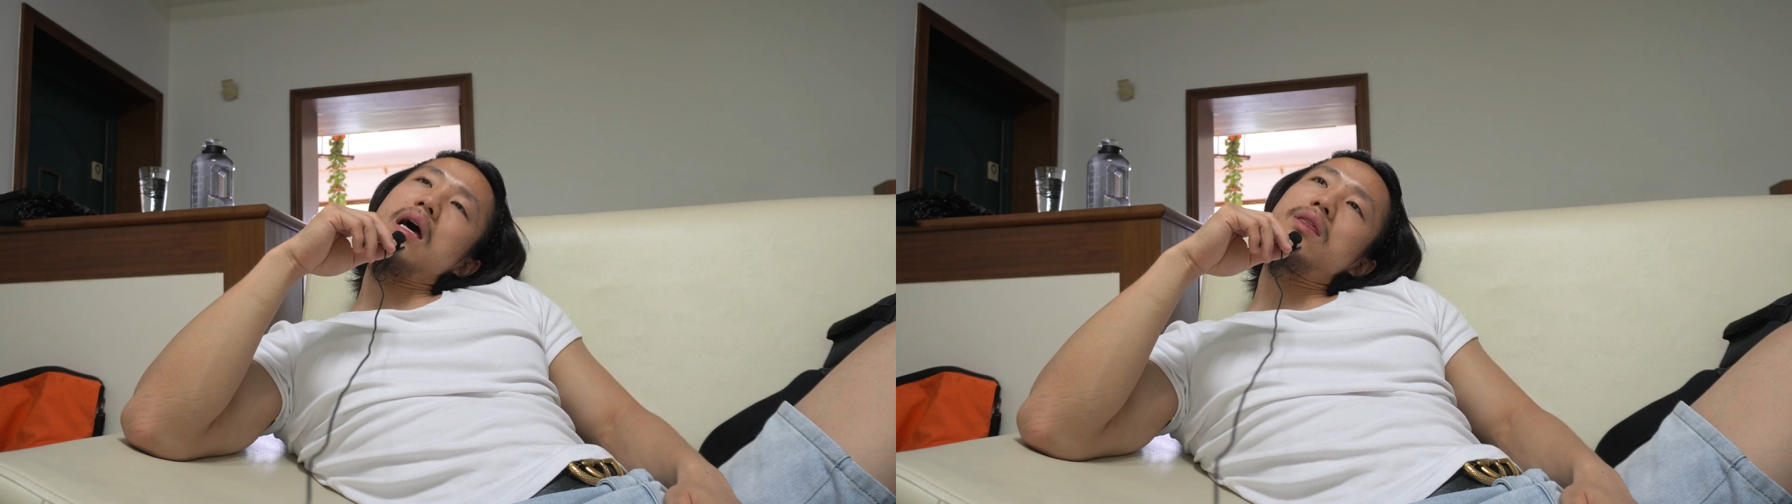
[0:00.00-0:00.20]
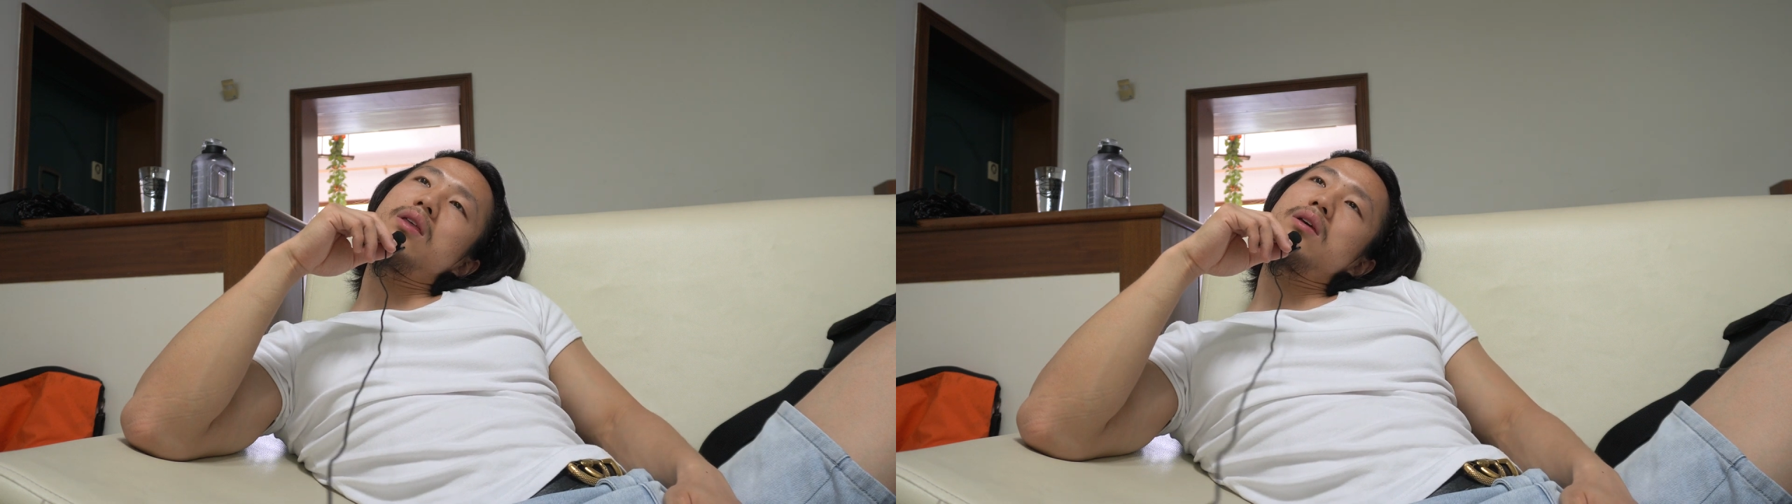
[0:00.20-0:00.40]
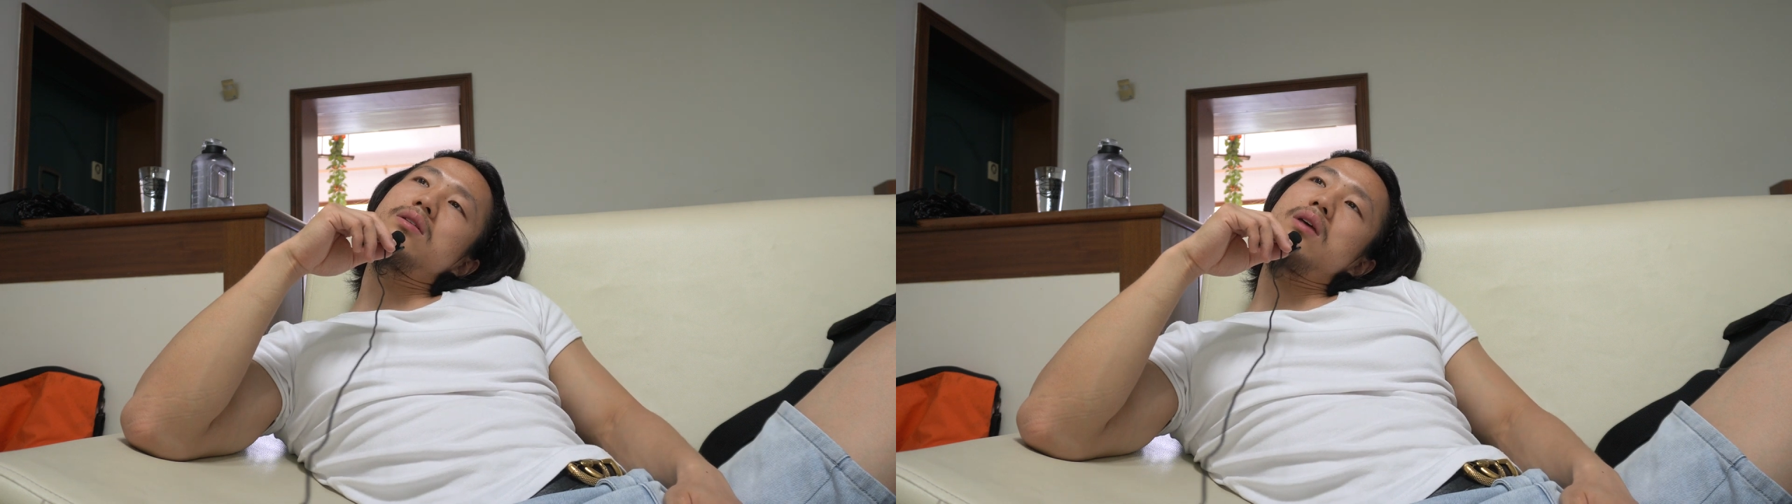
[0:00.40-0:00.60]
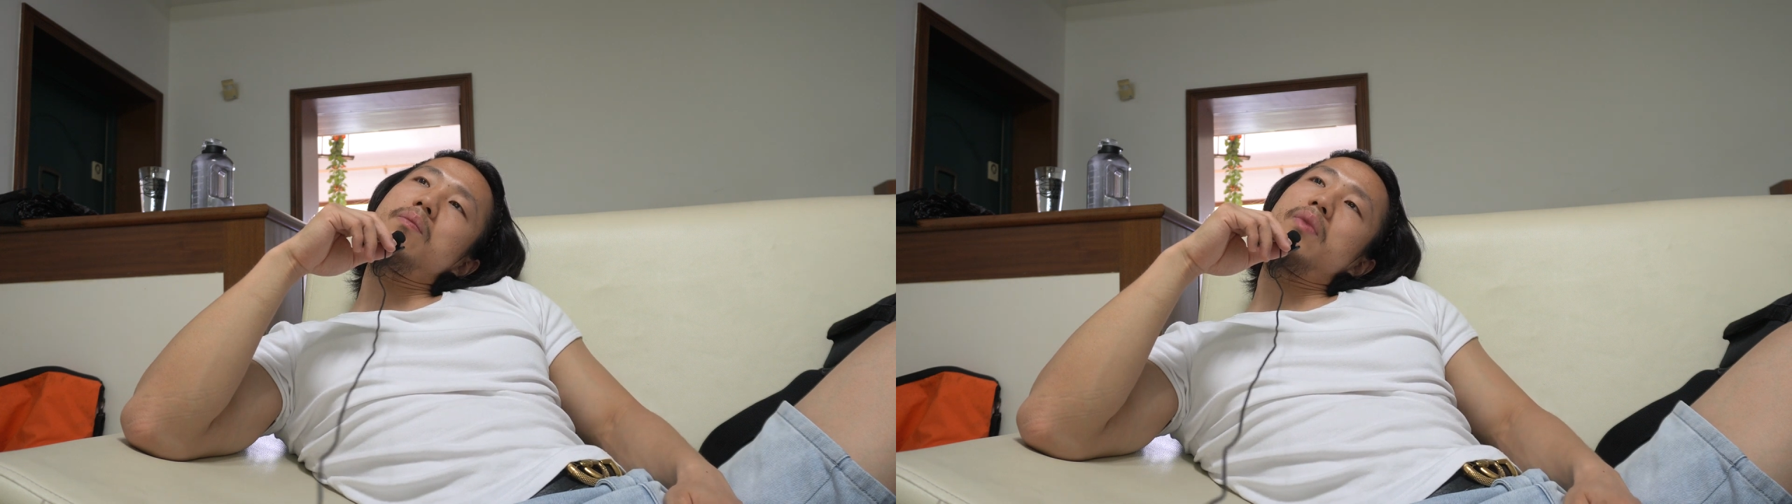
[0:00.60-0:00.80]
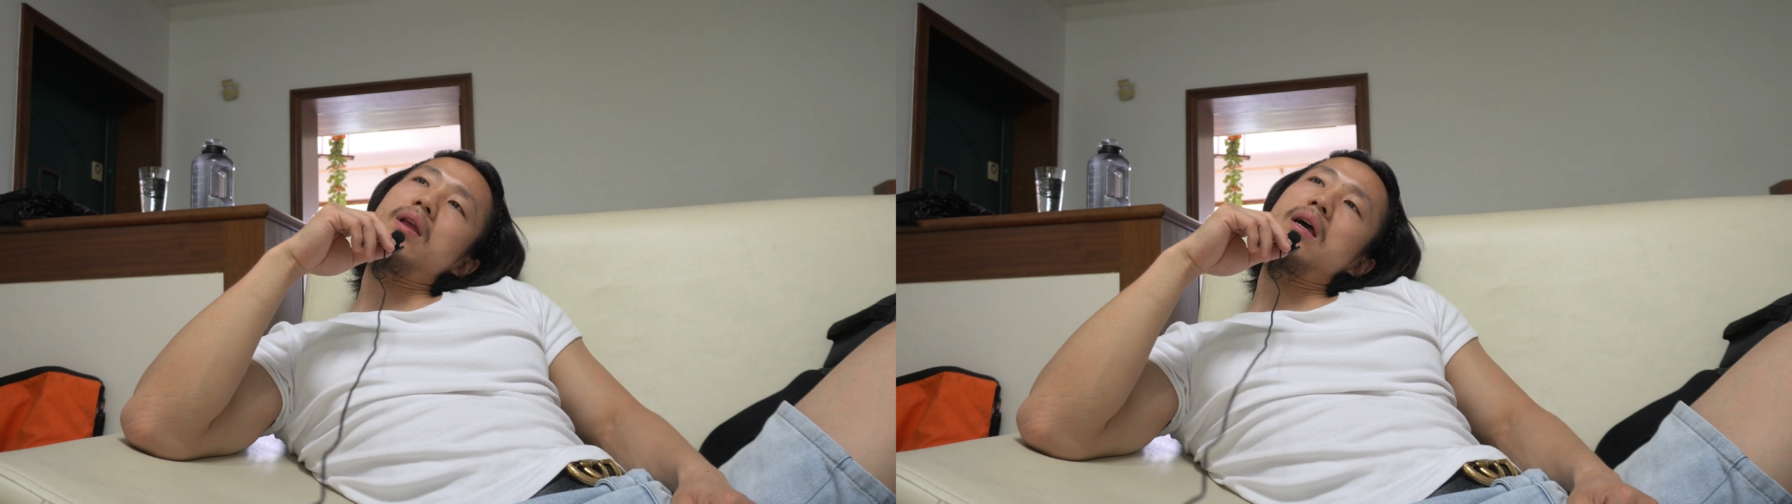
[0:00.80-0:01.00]
I think,
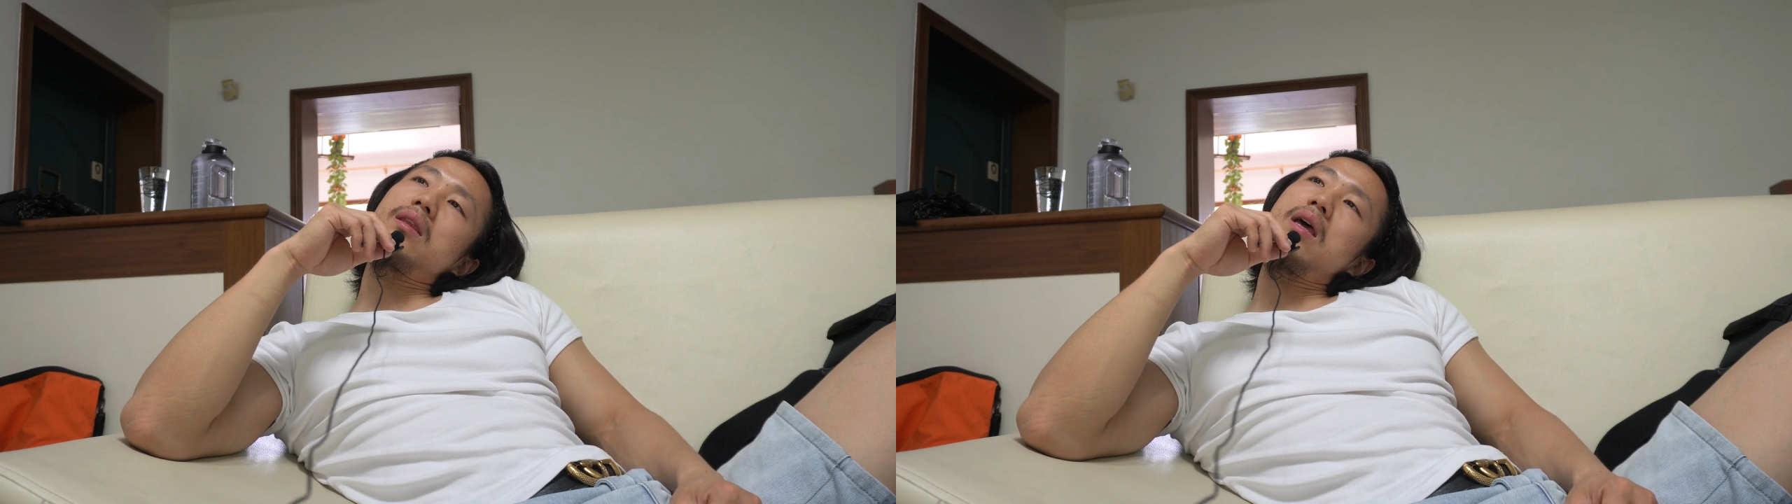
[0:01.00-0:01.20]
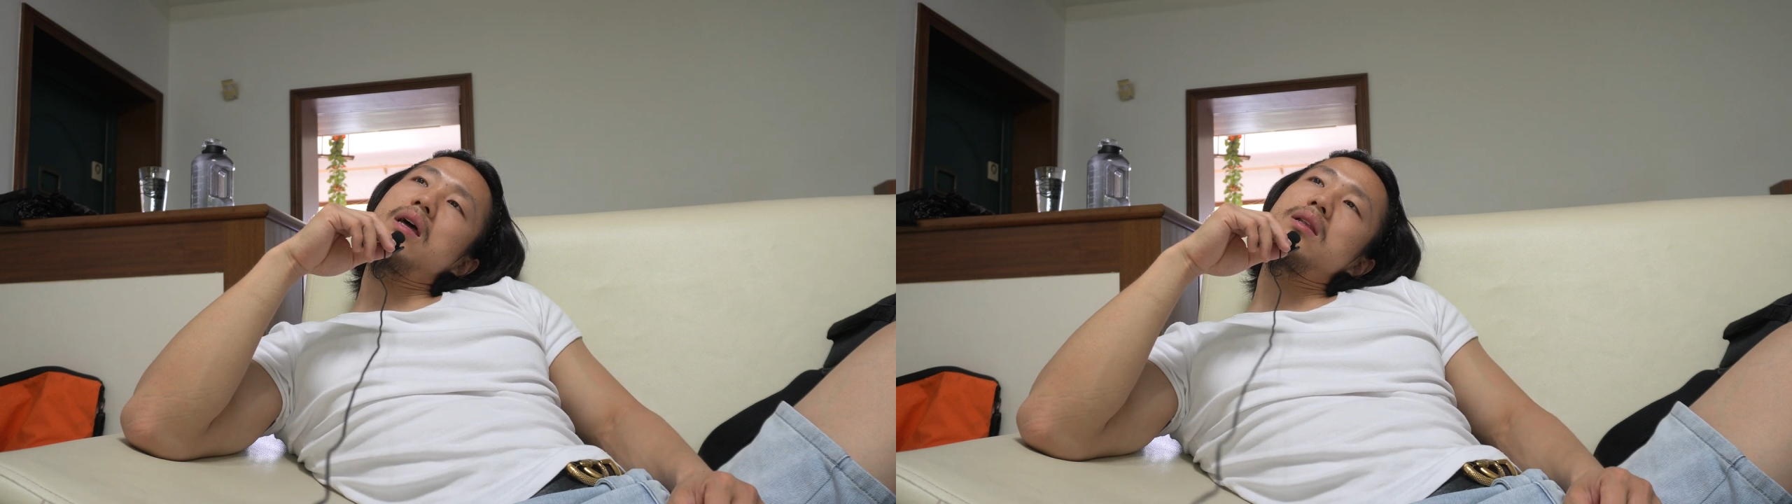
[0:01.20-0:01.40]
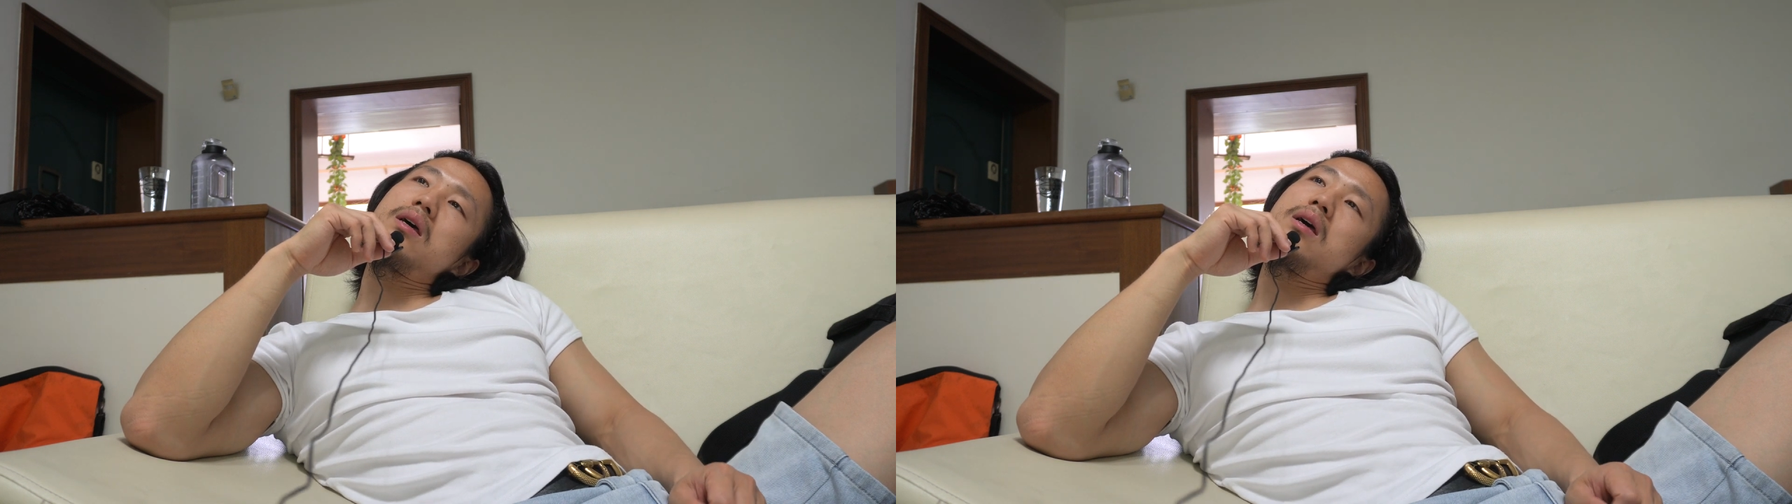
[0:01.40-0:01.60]
something like that,